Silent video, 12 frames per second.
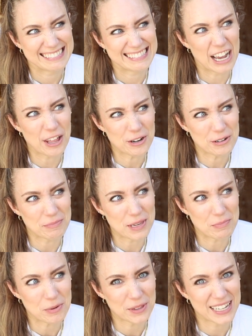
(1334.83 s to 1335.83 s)
other
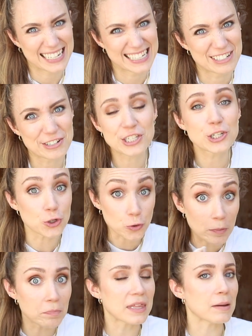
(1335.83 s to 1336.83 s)
people that can just
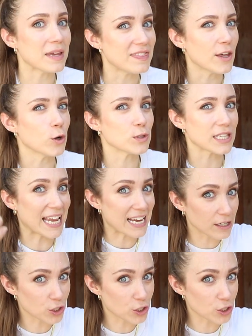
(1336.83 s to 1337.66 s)
strip them in those like